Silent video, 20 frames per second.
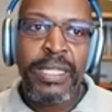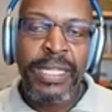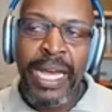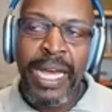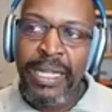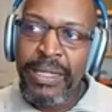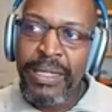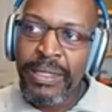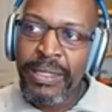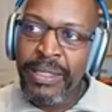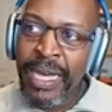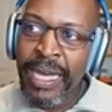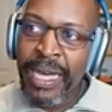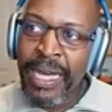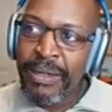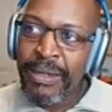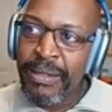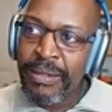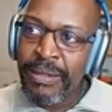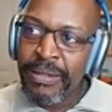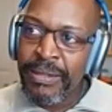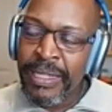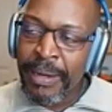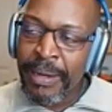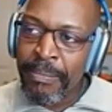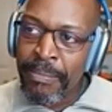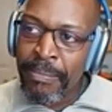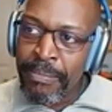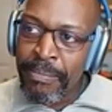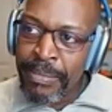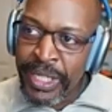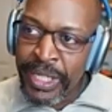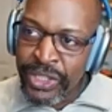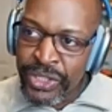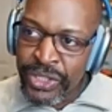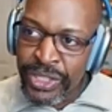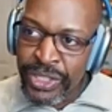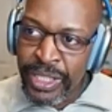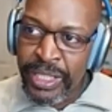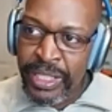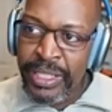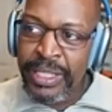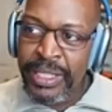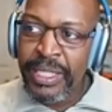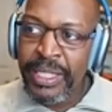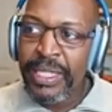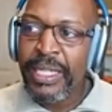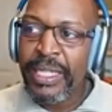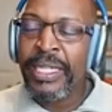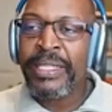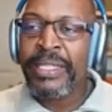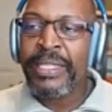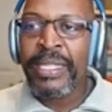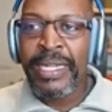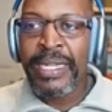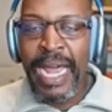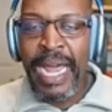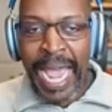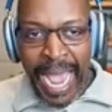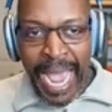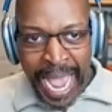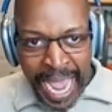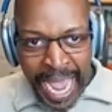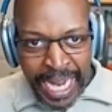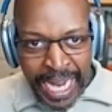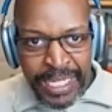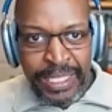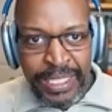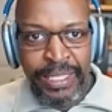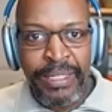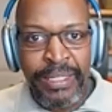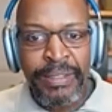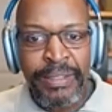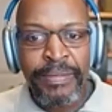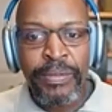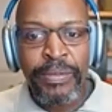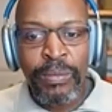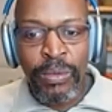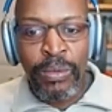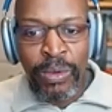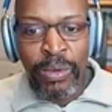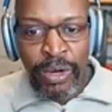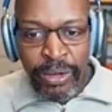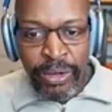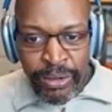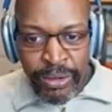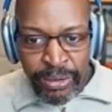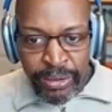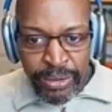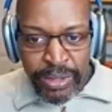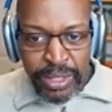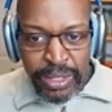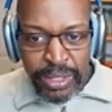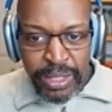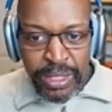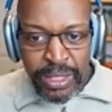that that that mission is an active word